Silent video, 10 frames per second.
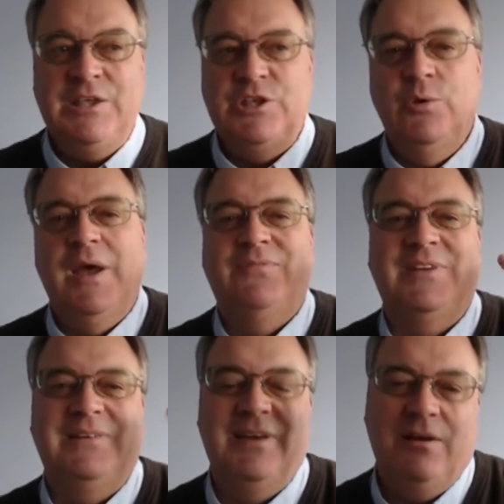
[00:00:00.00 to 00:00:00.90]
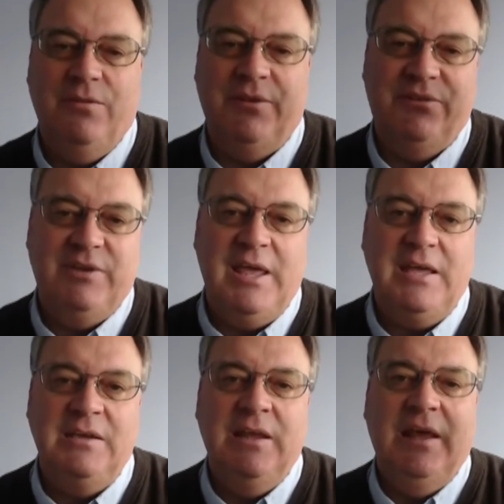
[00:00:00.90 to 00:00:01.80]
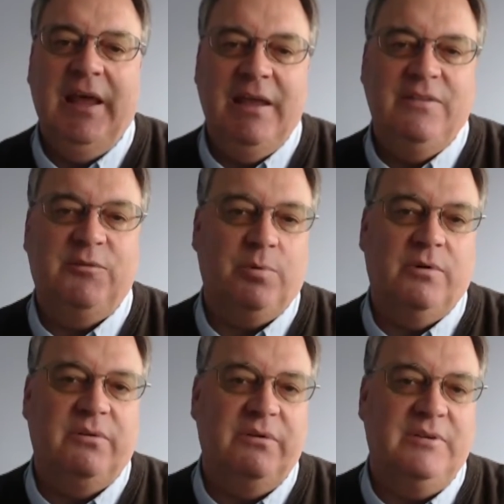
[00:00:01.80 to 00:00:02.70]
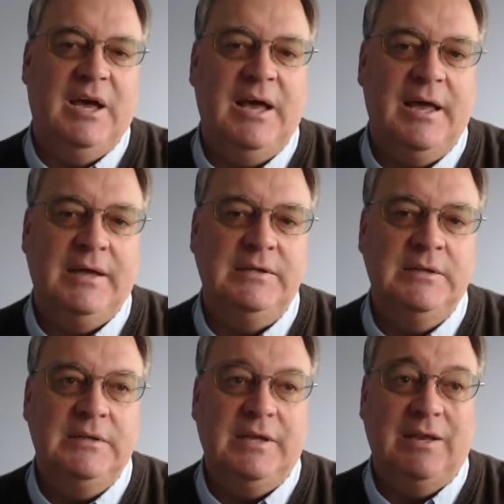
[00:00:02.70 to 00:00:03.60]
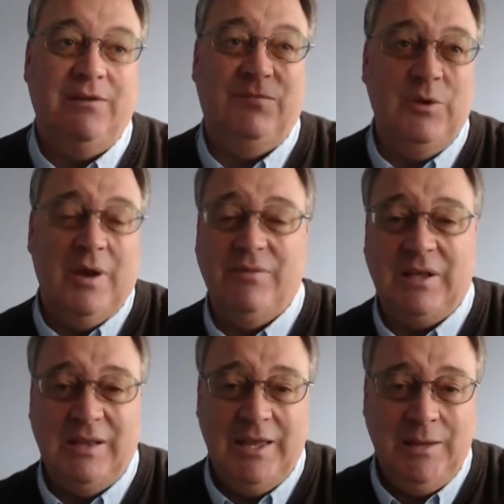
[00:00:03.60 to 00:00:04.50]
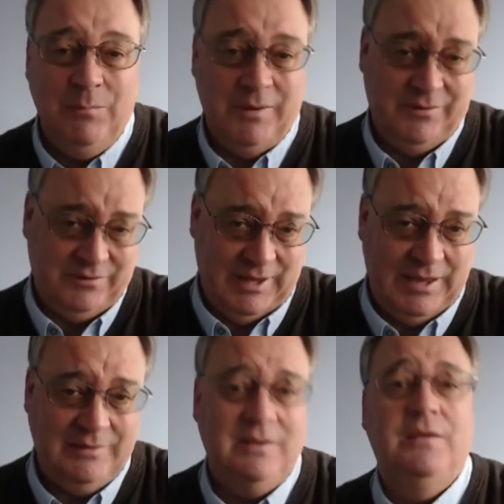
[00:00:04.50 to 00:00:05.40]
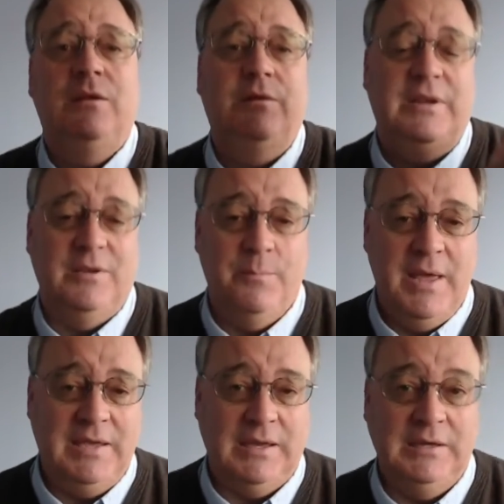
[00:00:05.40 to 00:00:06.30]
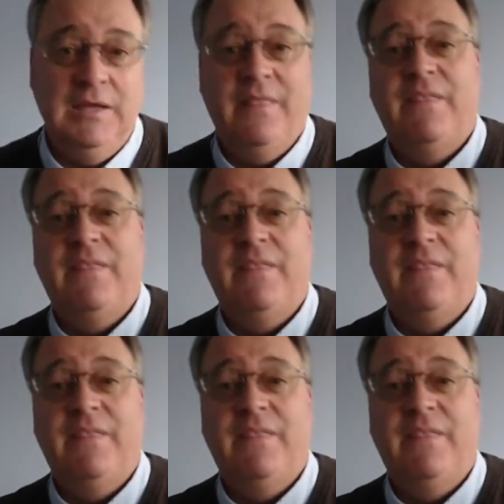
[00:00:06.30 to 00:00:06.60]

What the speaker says: you have to tell the state, hey, this person's died, and if you have a claim, state, you need to make it.